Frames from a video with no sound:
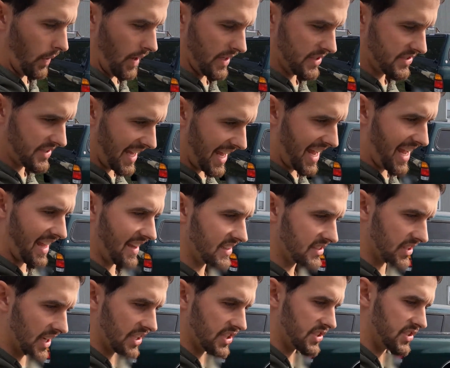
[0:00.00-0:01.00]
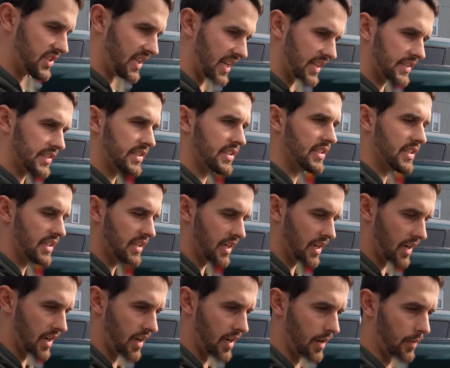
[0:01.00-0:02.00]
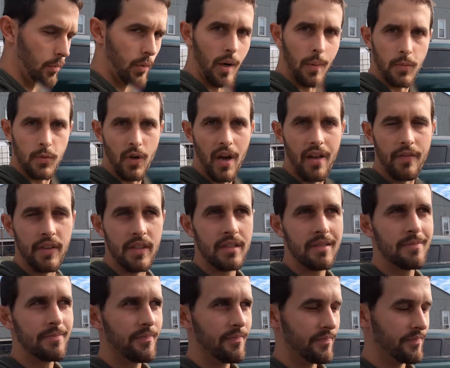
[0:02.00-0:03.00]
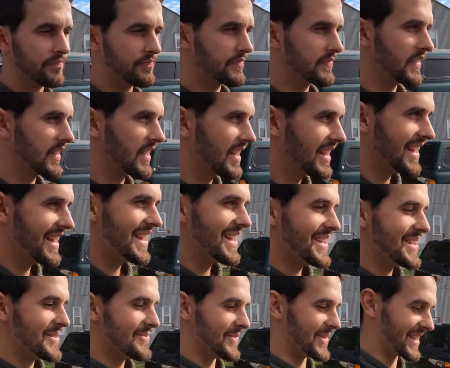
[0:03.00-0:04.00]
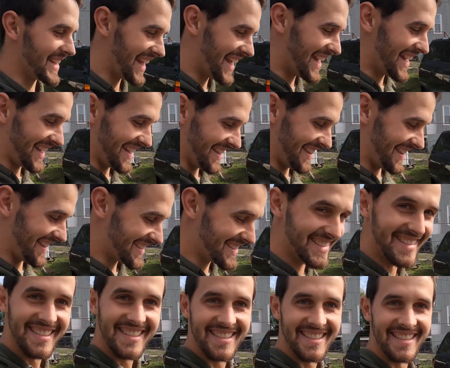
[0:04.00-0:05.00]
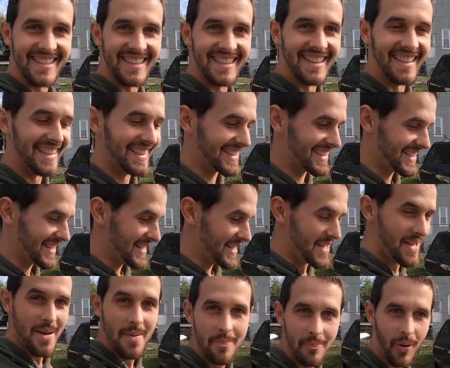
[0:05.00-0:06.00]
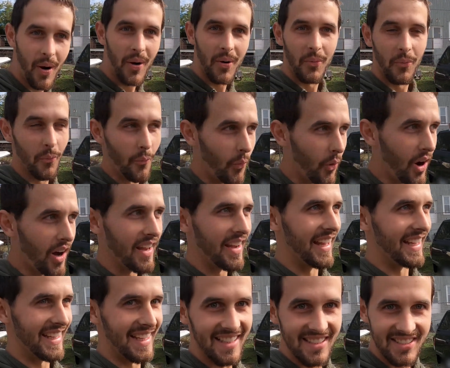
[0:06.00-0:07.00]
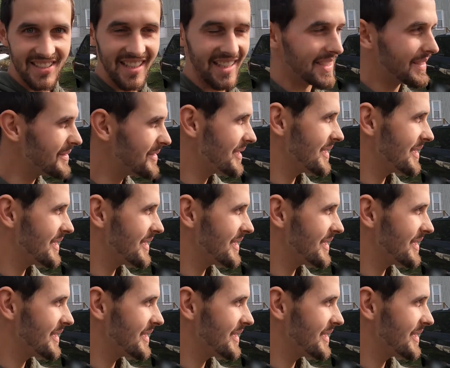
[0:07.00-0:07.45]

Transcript: Stand slash sit when I'm driving. But yeah, this is part one, I guess, huh?